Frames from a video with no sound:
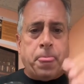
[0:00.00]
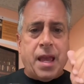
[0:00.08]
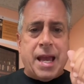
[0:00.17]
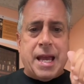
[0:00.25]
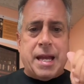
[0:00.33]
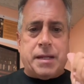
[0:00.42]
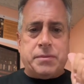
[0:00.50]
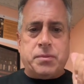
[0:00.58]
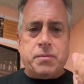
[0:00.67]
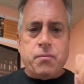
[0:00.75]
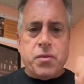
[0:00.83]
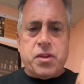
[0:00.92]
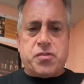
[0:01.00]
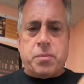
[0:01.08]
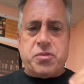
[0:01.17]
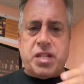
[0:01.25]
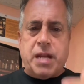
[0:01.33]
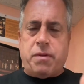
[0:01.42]
and it's from
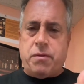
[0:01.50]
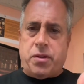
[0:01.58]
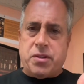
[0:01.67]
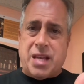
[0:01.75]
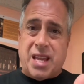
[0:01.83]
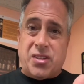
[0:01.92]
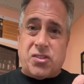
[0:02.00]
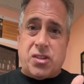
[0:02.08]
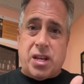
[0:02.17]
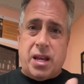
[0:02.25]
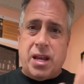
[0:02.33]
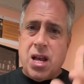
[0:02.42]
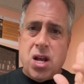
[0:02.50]
Sevierville, Tennessee.